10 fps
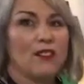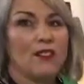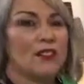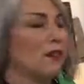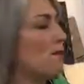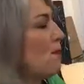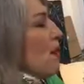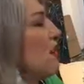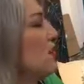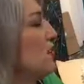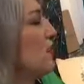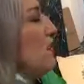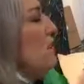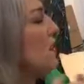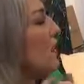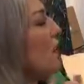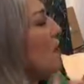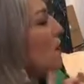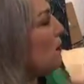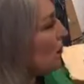on your brush. And
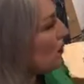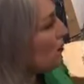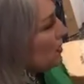all with